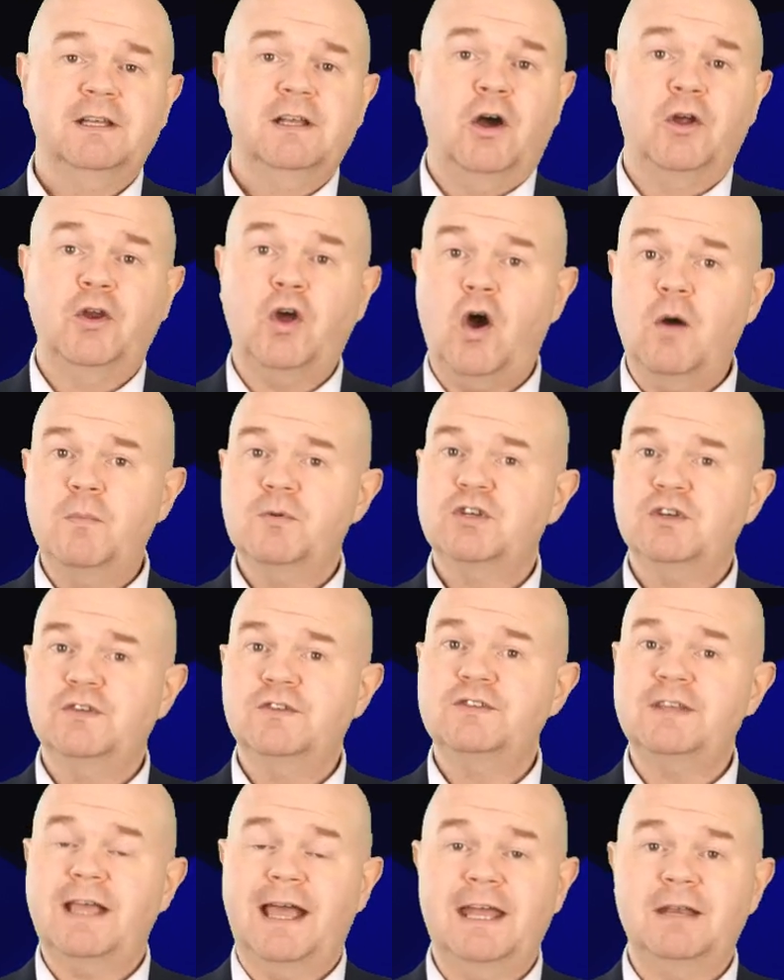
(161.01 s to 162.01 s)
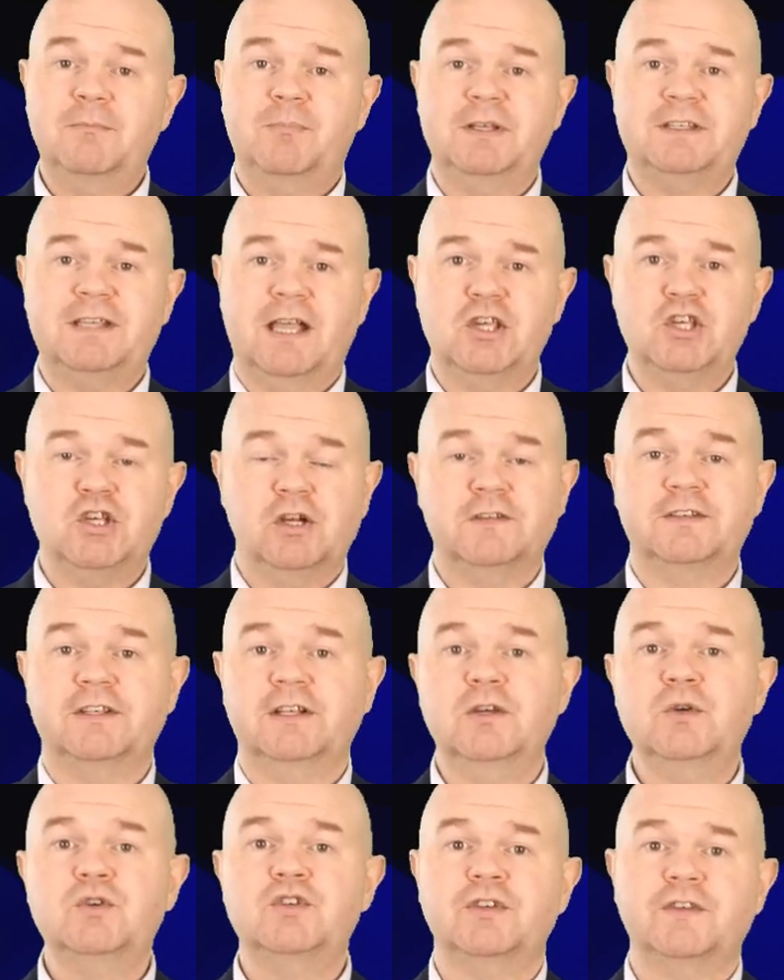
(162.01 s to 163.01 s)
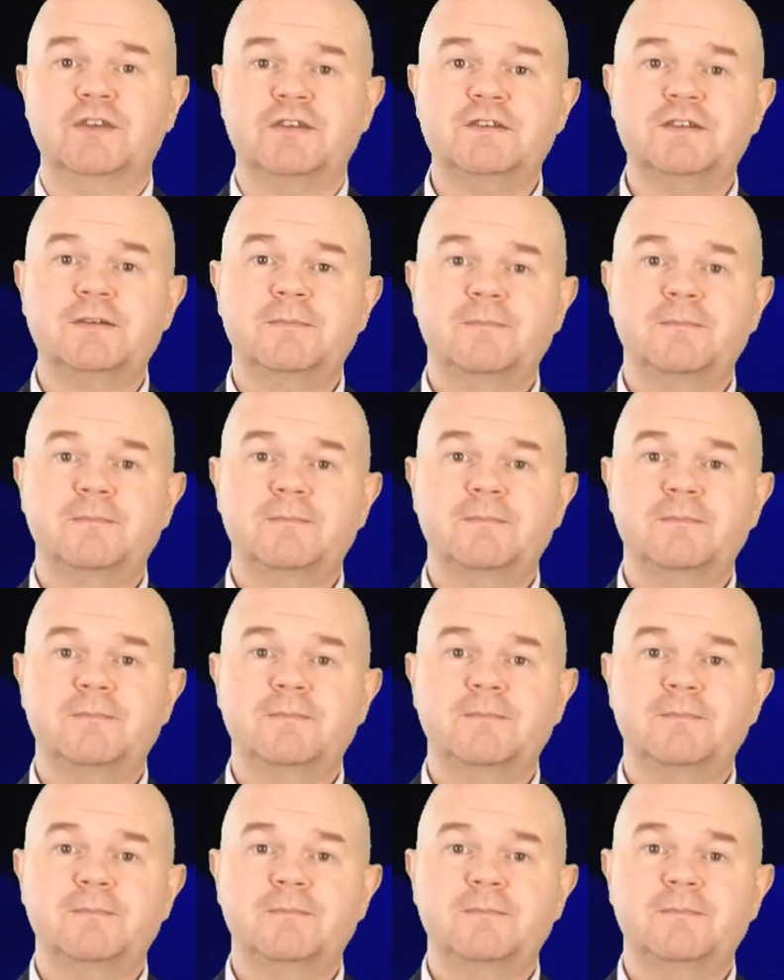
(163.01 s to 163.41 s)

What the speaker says: on options and potential solutions.